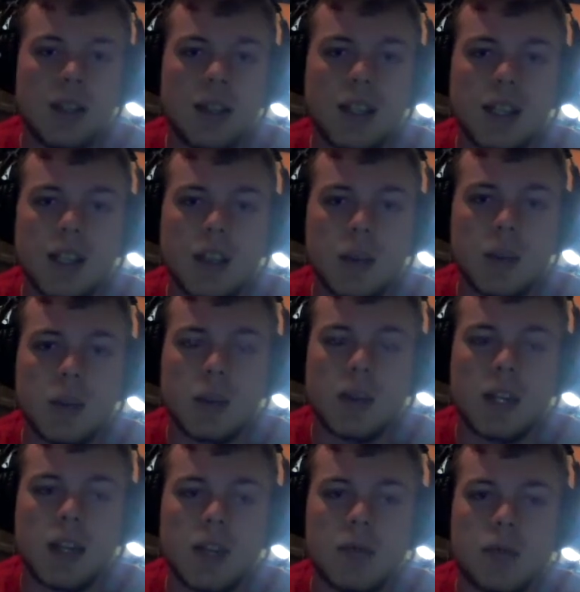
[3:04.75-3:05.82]
A
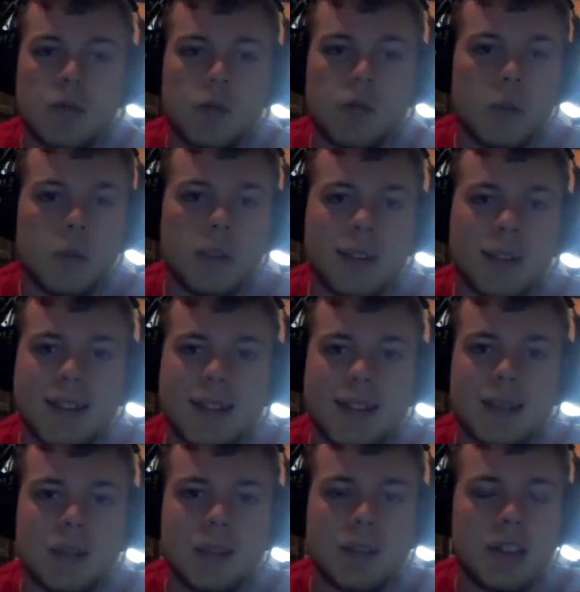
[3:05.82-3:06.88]
$4.6
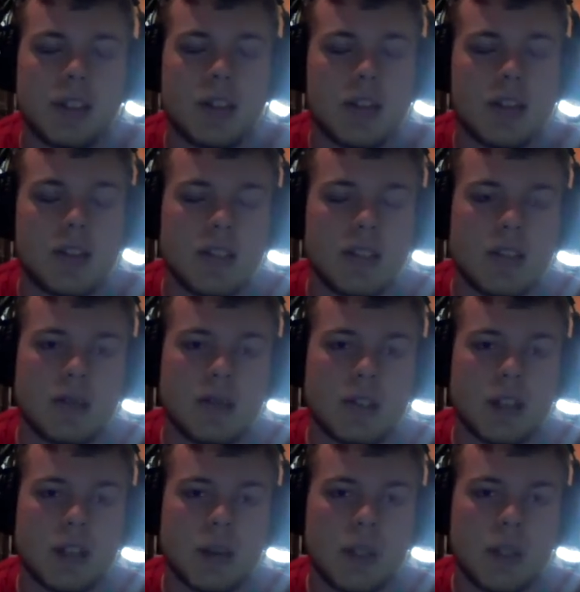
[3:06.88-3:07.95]
million deal for
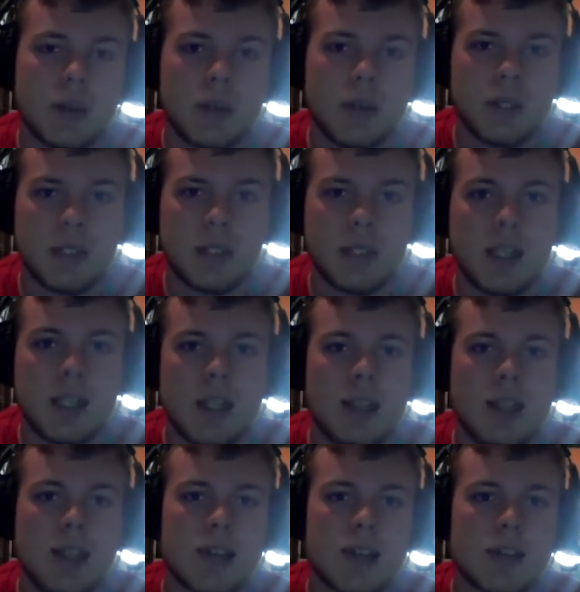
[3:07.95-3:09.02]
a 101
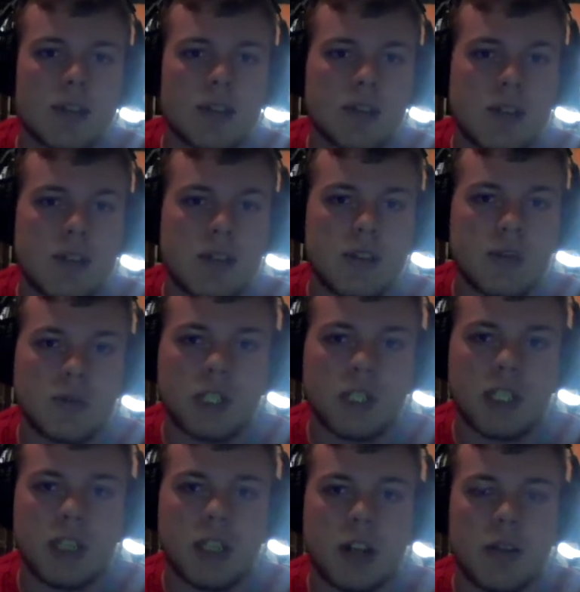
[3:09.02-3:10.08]
National Treasures rookie
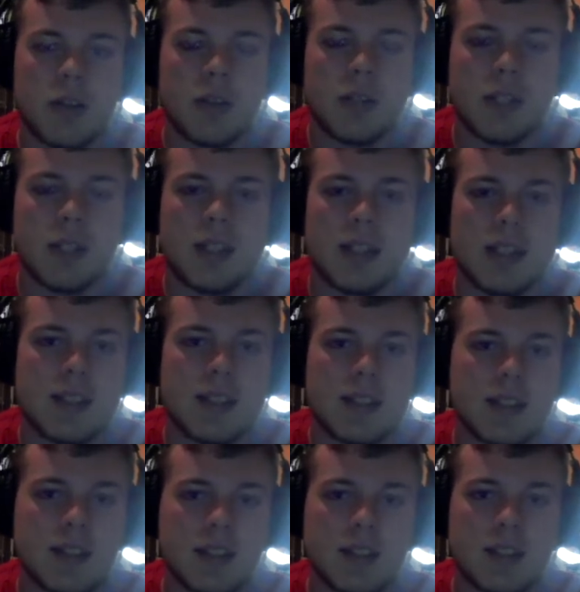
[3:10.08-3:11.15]
logo, man.
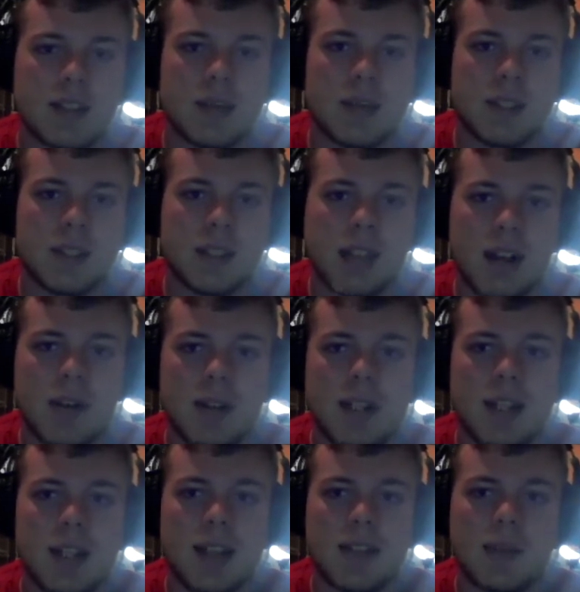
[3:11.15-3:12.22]
That's something
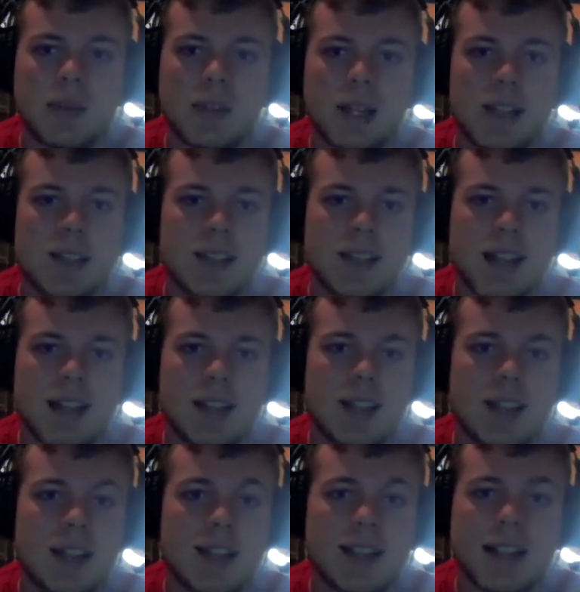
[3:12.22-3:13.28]
nowadays where that's not
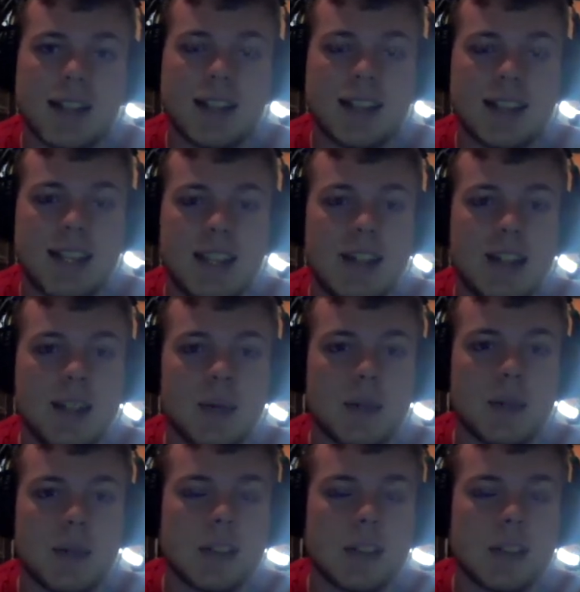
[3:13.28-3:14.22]
insane anymore.